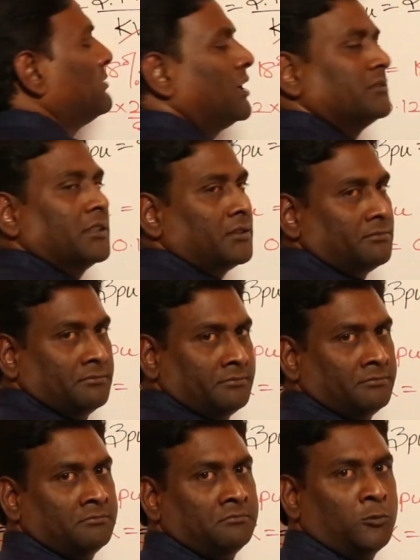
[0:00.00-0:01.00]
That's it.
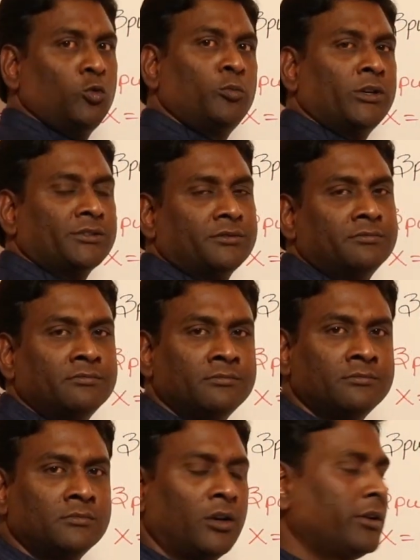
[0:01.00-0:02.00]
2 marks.
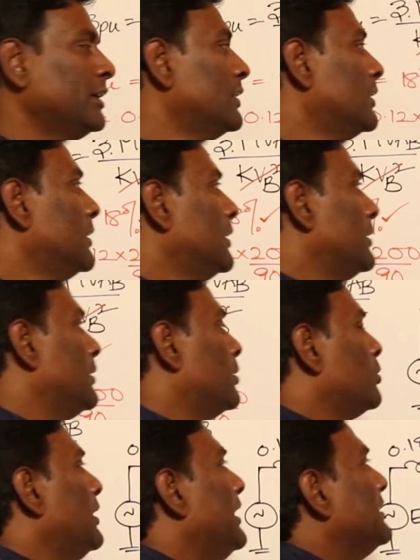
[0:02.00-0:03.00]
Okay.
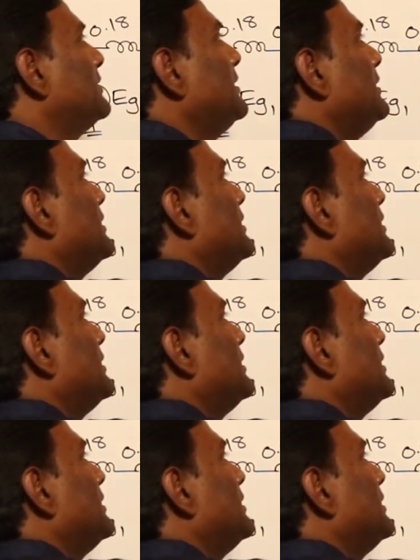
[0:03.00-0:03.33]
Now, let us see